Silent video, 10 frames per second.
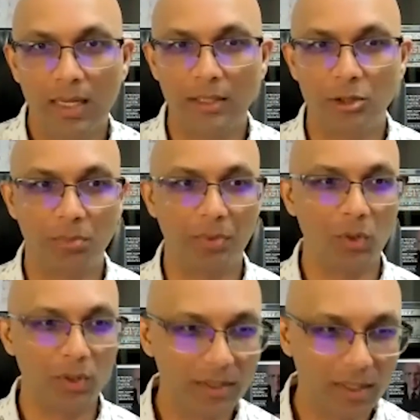
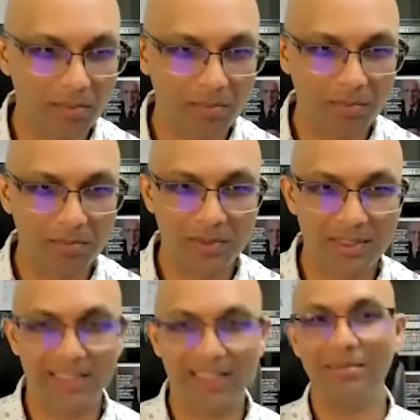entrepreneurship
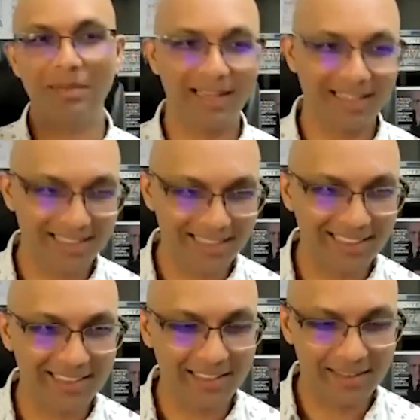seem like it's
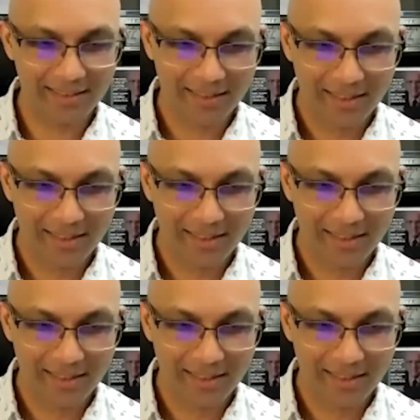easy.